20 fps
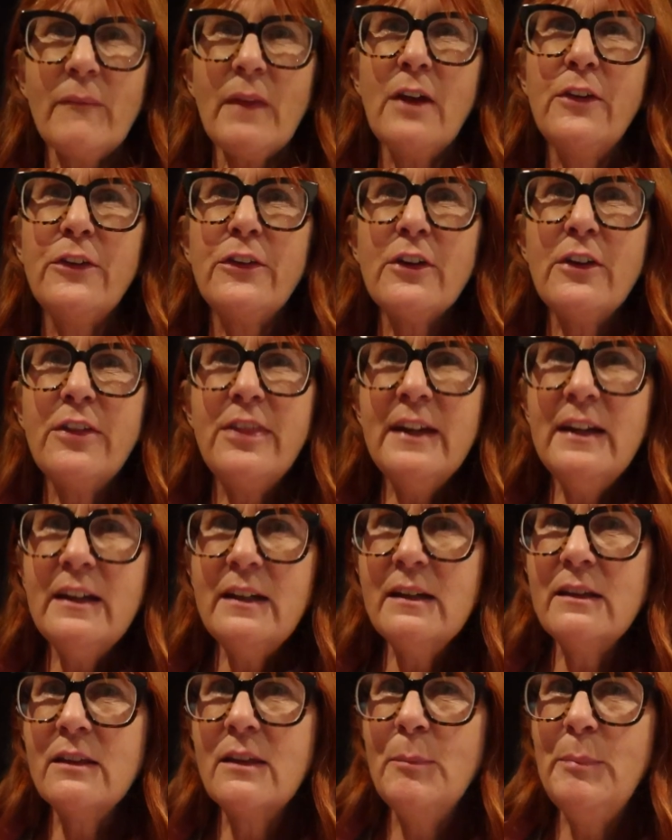So I
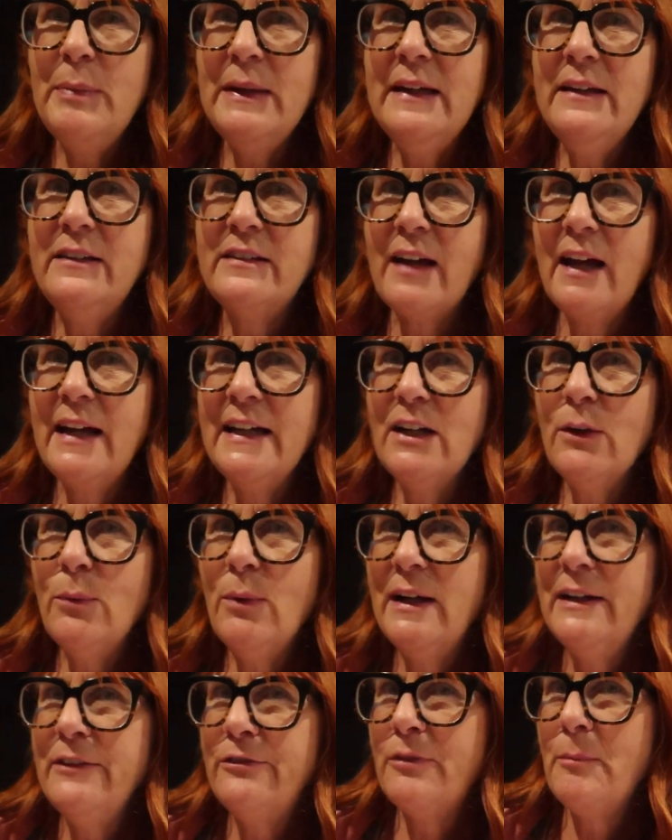think the big
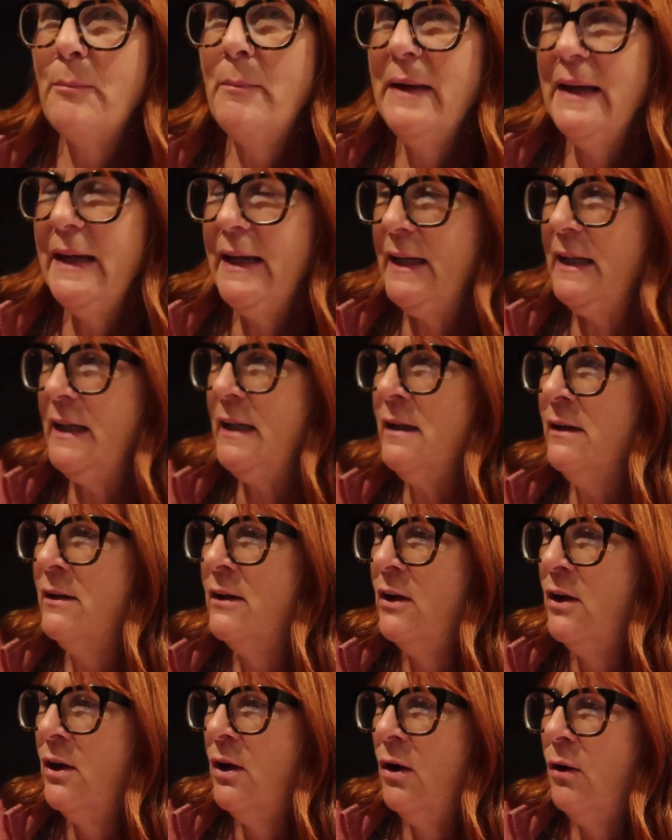takeaway for me
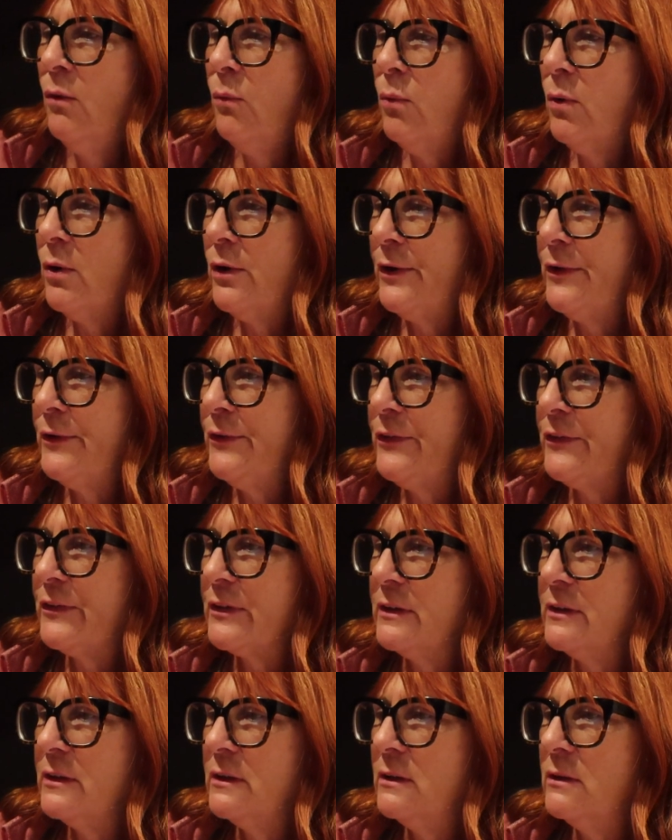was
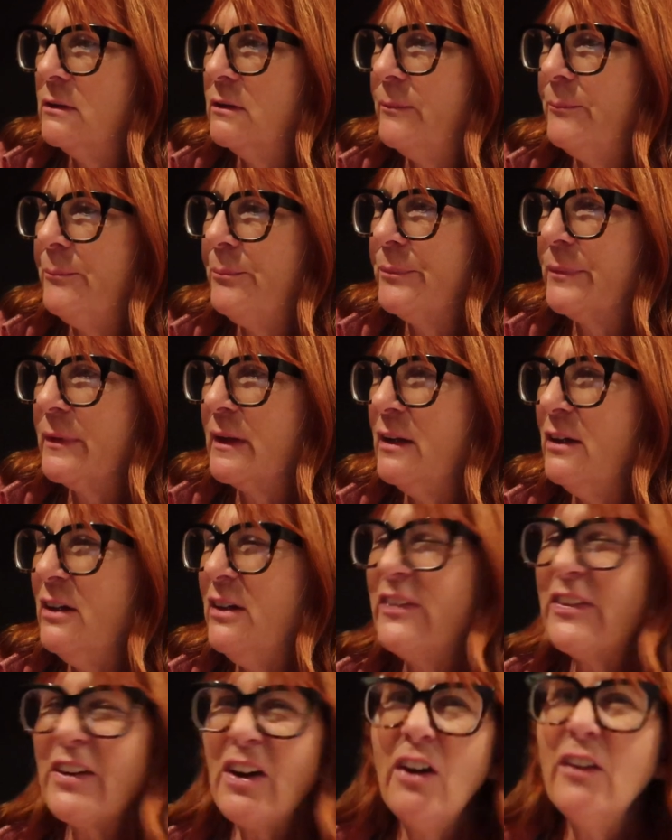
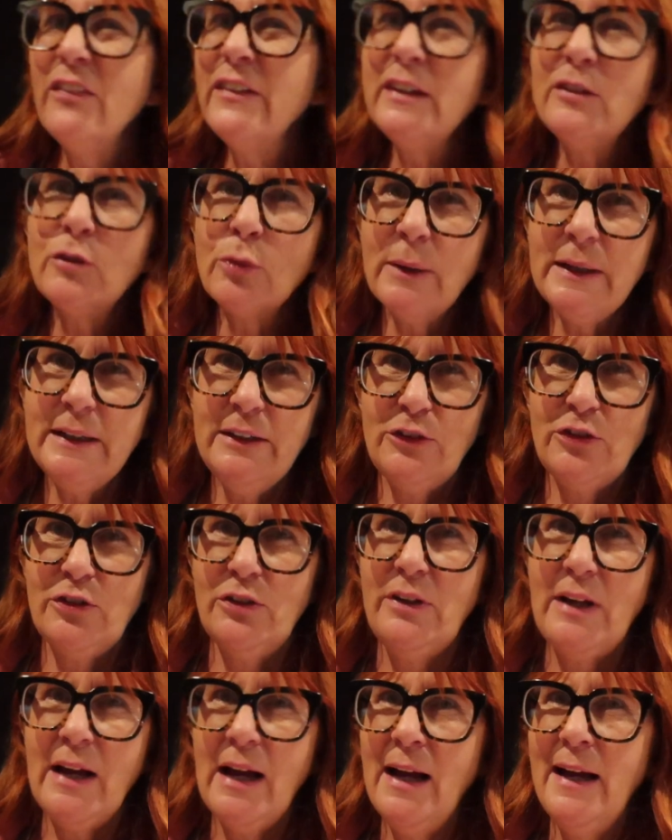it's only
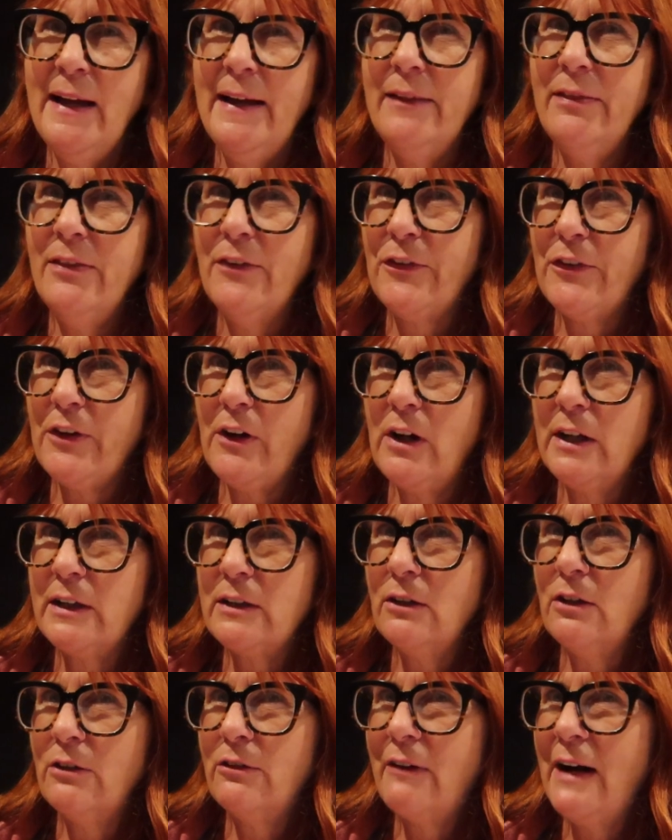22k the
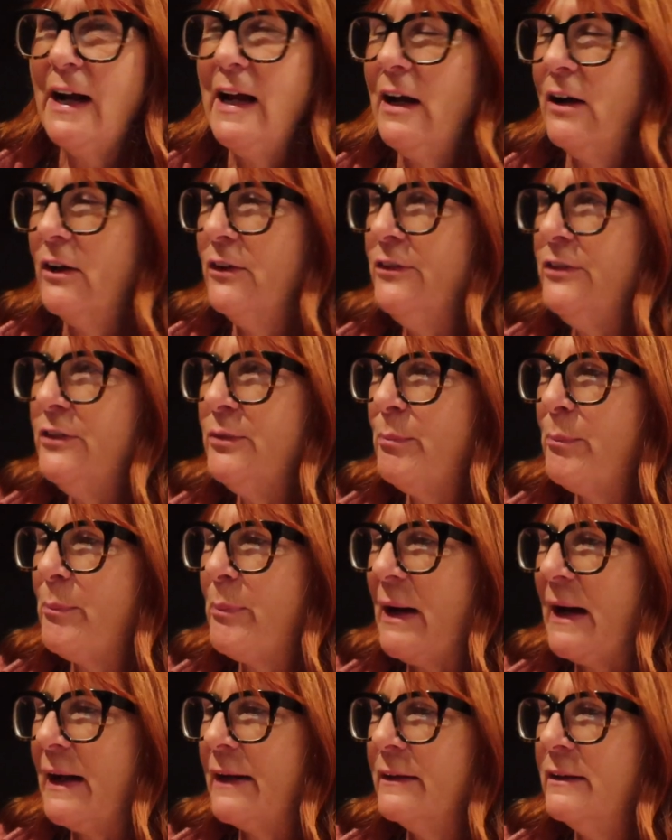cycle around,
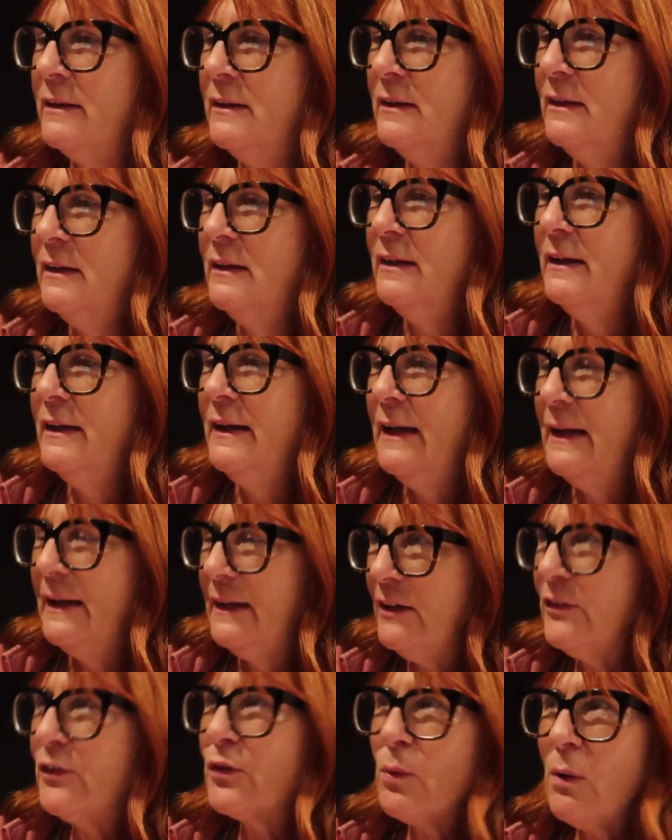but it
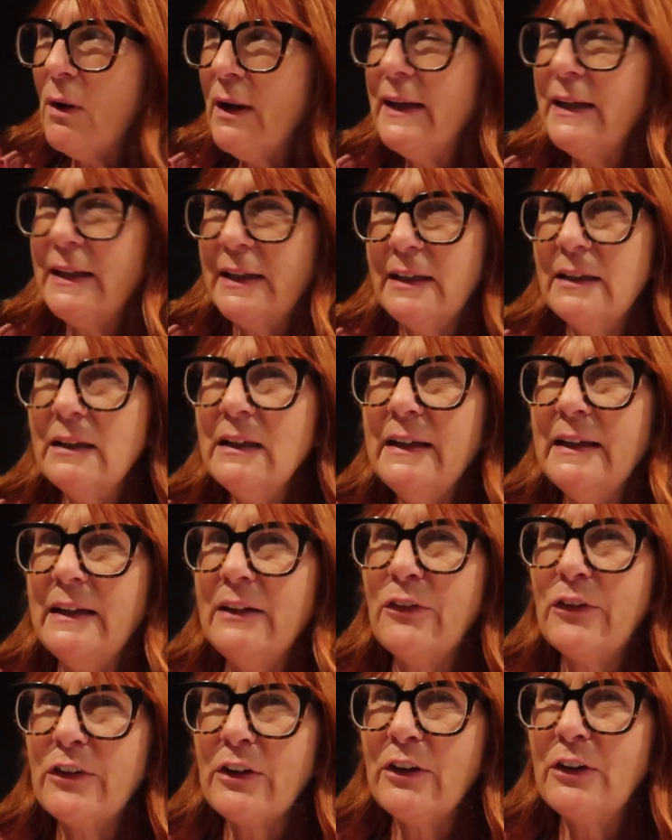is quite hilly.
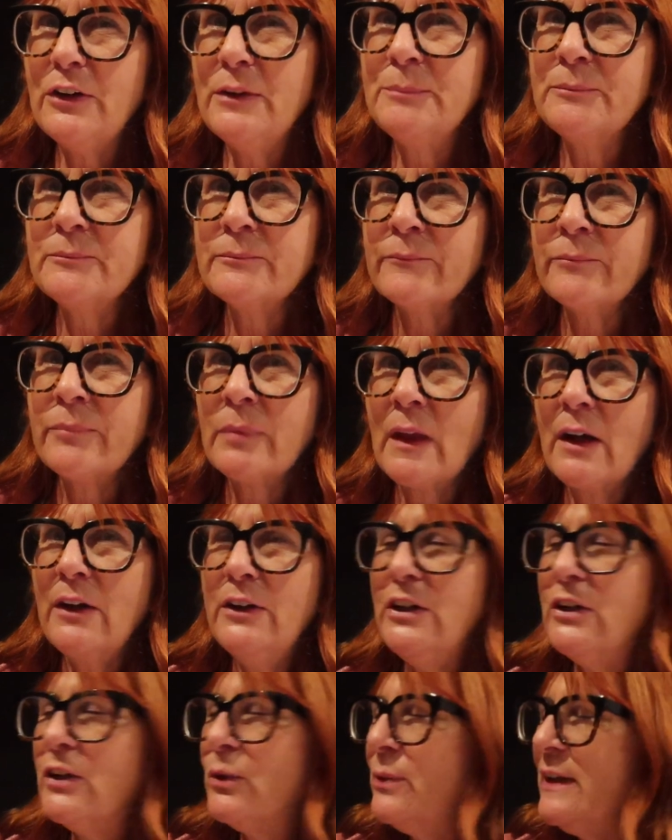So
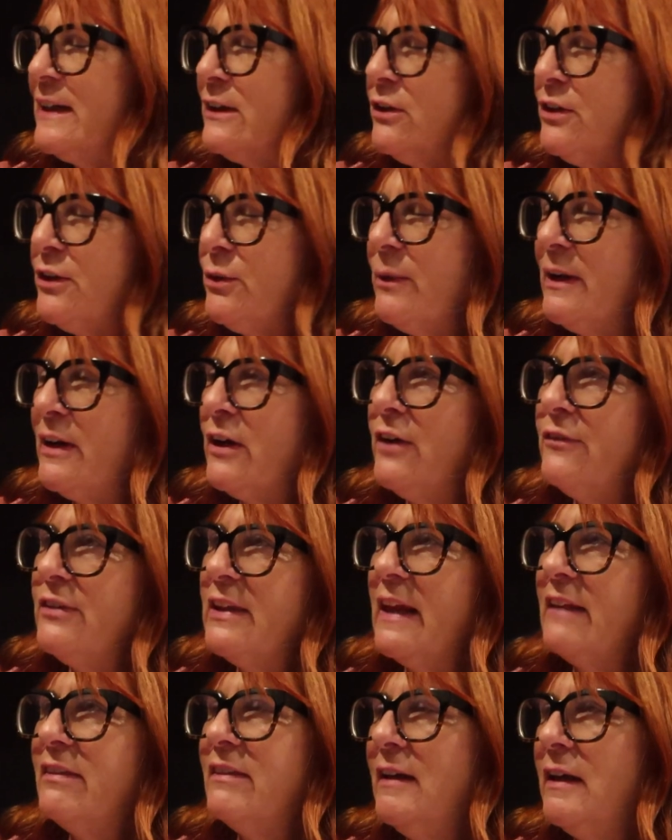you know, we kind of went over
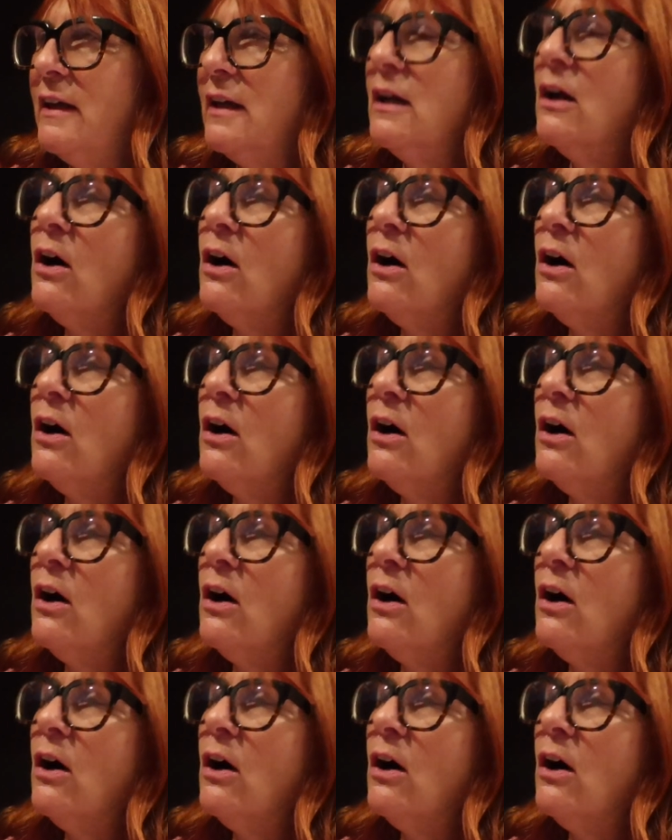there thinking,